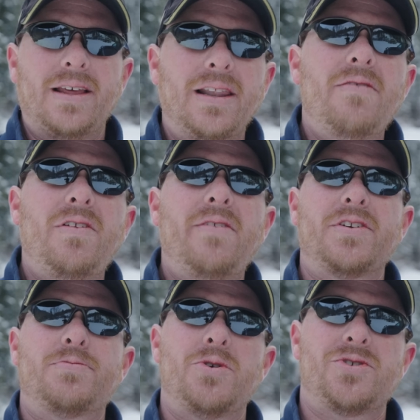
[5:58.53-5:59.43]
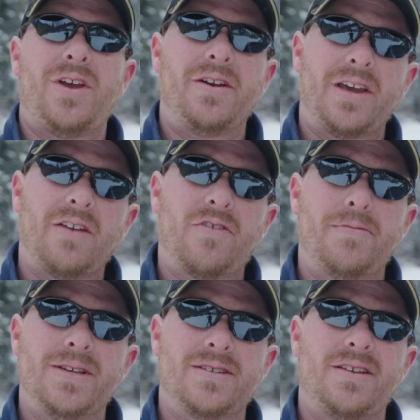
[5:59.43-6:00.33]
The level of exposure that you're getting
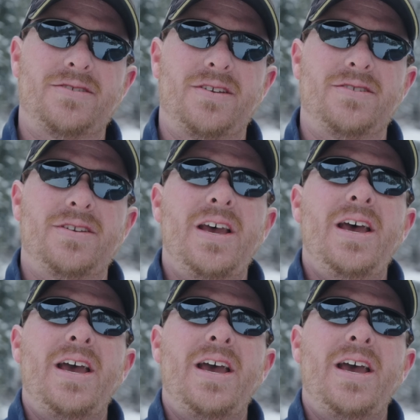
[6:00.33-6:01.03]
from these lenses